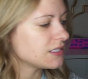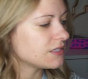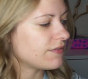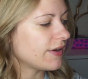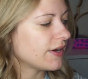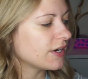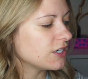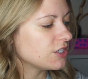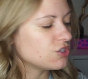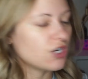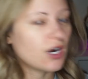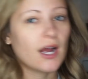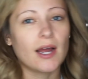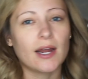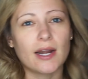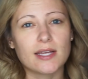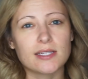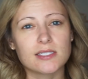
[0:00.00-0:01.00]
very
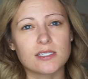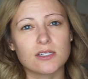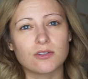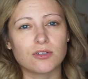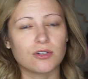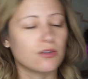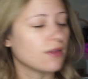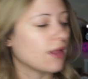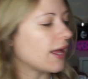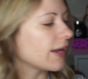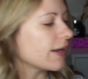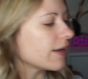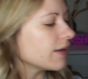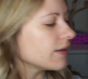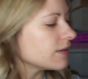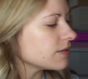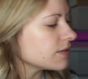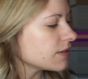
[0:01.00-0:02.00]
dry and I still do like
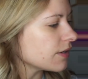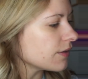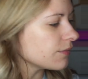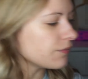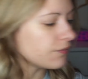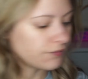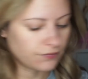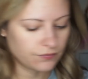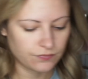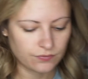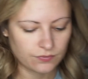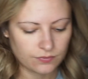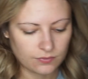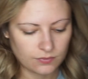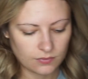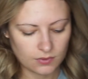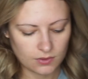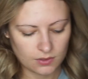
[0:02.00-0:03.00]
it. So I'm
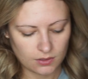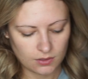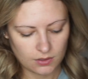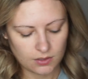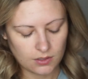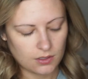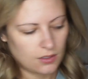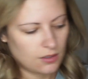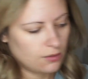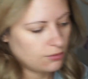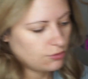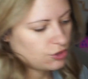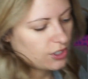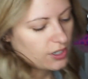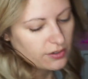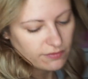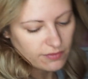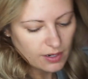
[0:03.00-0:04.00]

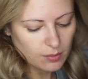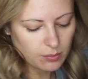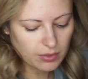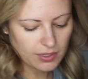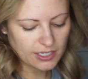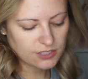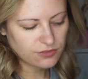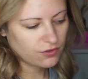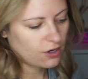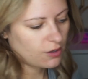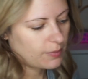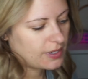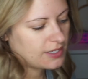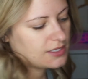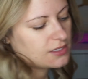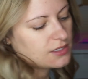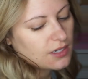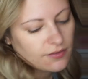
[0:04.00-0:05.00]
trying to find a place for all my
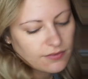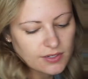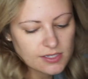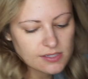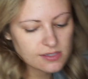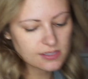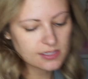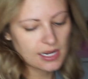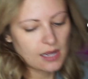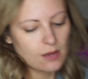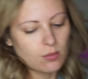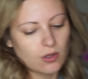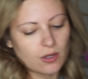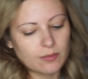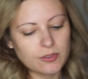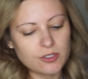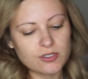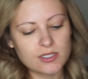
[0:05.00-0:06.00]
stuff because the table
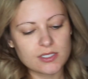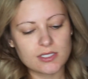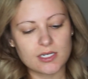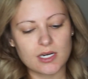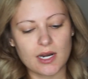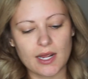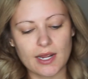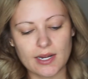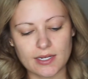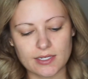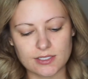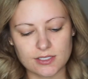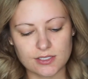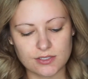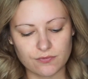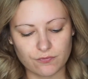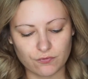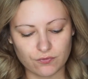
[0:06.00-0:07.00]
I'm using today
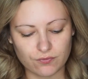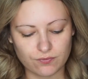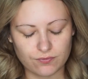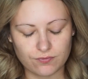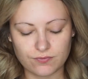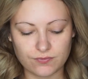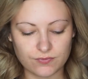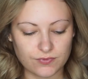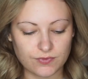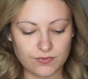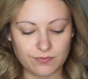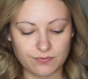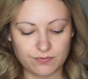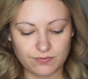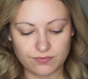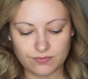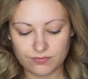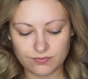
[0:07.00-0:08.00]
is
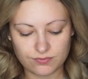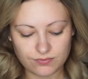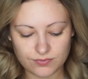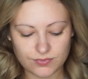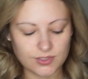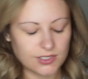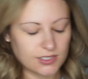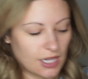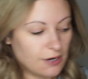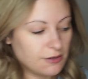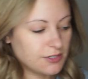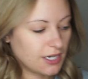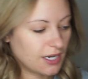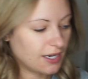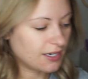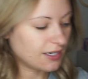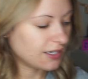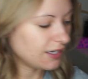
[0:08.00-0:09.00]
so
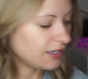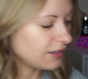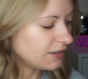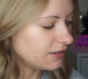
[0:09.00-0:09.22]
tiny.